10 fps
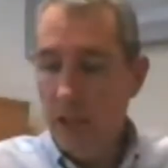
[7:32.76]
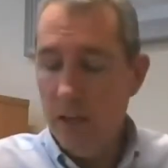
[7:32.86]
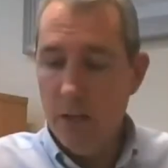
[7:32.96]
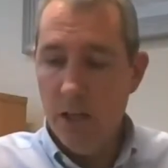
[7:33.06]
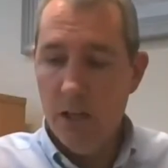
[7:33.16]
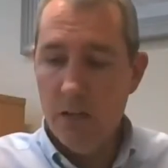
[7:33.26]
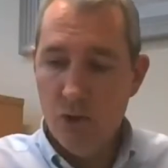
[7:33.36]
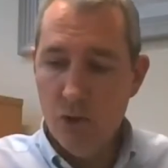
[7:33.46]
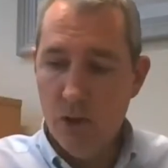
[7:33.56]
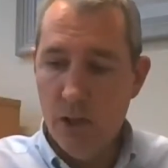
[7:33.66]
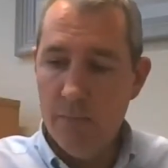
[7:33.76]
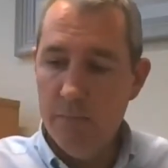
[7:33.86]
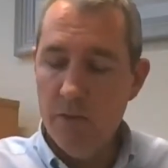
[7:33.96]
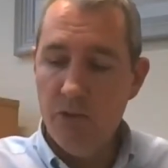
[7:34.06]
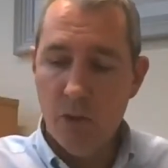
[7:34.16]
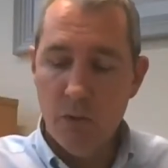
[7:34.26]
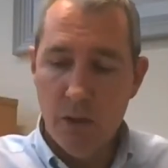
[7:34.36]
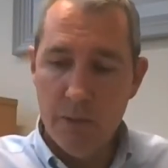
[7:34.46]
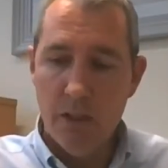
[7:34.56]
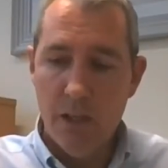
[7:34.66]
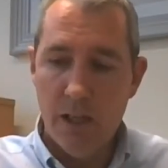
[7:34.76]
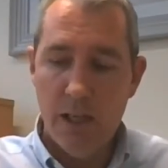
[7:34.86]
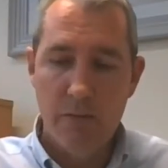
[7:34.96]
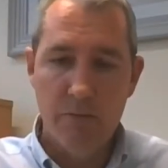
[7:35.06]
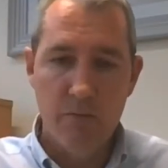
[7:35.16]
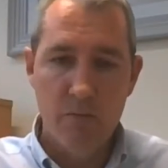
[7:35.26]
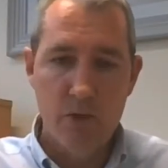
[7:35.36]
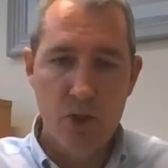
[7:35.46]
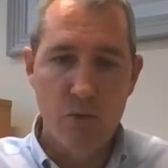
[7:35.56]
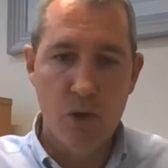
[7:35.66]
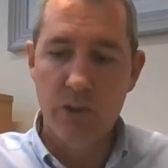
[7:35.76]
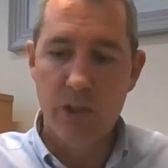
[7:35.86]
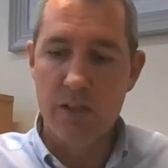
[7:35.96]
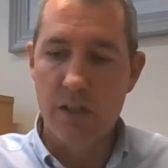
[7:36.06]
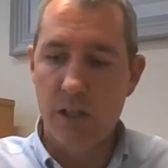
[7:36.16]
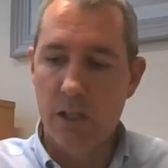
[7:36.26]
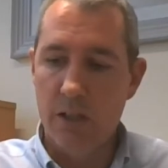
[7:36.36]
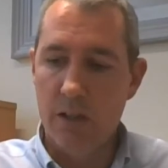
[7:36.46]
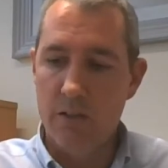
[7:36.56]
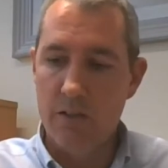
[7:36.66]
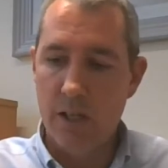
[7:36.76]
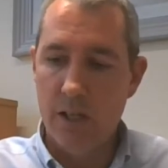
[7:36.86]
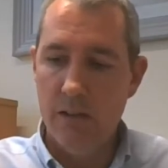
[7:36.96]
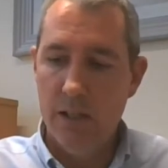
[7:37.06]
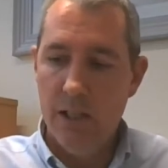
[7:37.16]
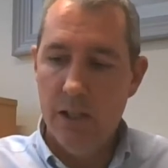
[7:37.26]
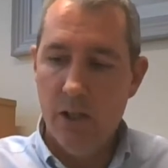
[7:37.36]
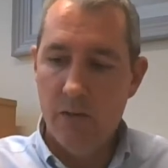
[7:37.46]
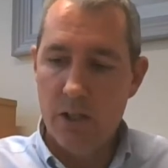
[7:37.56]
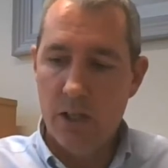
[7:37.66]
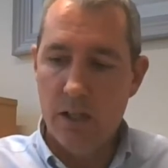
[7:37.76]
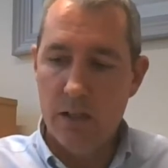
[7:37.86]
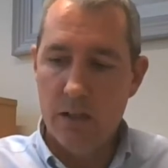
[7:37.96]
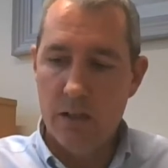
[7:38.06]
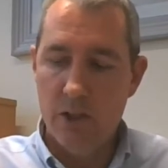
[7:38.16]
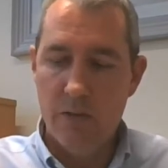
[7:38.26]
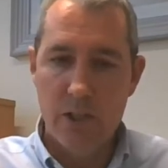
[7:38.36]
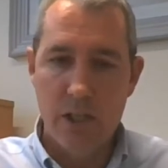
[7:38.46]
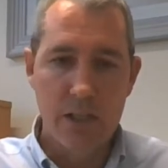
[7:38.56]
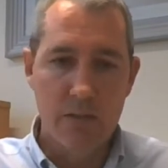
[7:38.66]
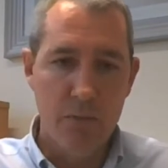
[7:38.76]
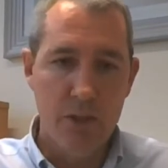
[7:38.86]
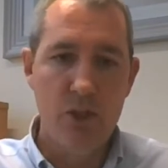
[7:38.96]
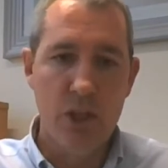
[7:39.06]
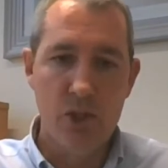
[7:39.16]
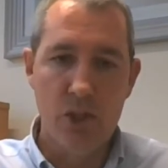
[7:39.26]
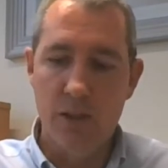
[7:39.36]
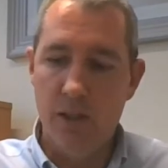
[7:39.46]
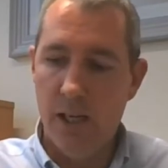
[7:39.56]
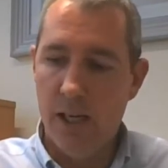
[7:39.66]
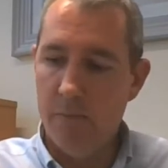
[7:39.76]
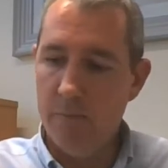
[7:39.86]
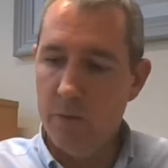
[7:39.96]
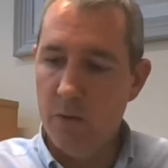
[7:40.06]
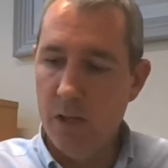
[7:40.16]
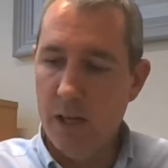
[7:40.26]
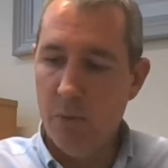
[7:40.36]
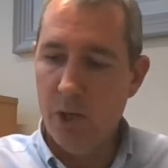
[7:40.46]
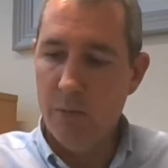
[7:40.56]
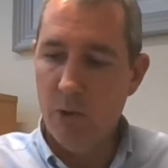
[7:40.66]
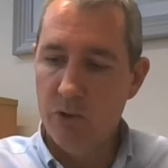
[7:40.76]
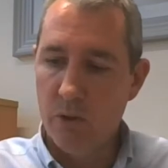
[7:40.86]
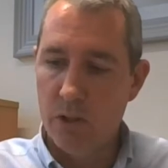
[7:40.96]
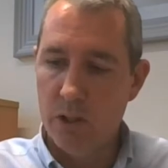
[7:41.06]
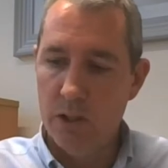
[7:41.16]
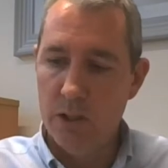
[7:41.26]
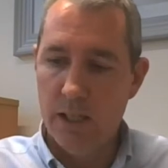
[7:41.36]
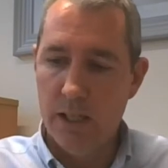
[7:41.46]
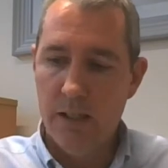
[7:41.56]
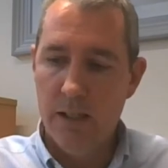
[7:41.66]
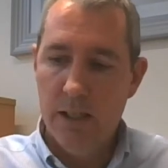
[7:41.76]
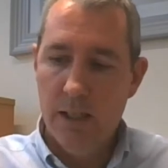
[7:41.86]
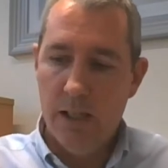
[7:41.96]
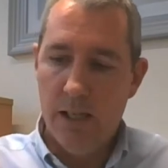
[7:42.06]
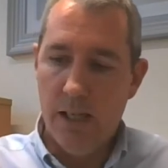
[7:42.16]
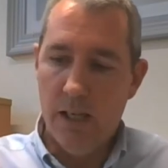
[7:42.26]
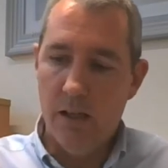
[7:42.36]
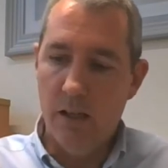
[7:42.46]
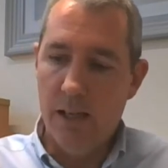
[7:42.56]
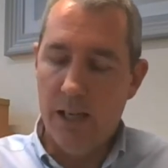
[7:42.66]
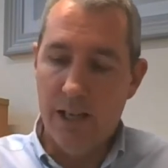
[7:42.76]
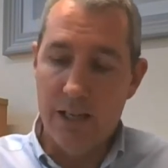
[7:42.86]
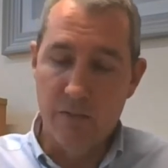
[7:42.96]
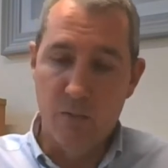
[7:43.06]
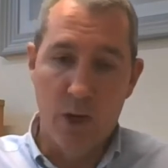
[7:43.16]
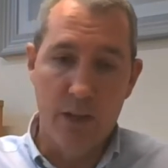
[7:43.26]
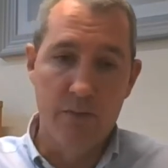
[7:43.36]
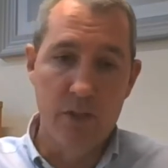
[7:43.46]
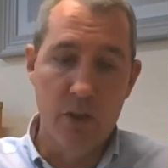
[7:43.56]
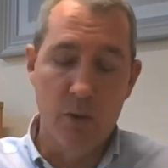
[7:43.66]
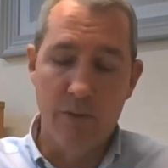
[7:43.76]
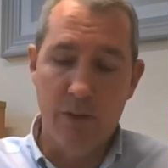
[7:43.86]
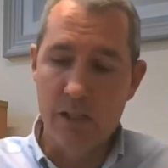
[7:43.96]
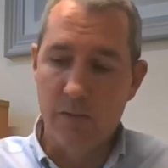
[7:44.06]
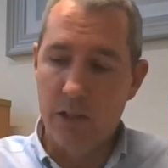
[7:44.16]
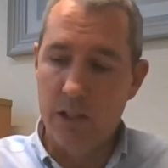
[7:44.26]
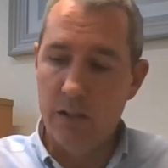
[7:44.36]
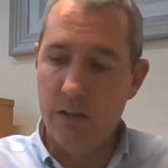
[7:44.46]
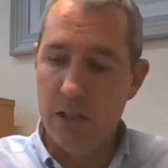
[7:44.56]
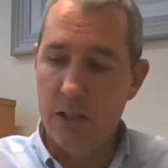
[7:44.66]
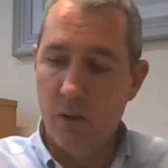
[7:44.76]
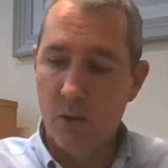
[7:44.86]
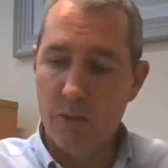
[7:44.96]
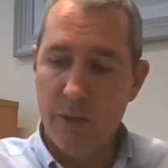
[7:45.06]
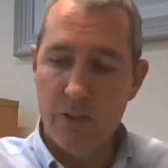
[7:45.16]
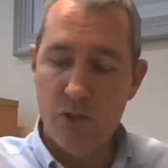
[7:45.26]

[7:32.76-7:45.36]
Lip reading: I have two roles here slightly, in that obviously chief executive at Mid Cheshire, but I'm also the, as of Wave 2, effectively the Gold Command chair for Cheshire and Merseyside. So I've got a bit of a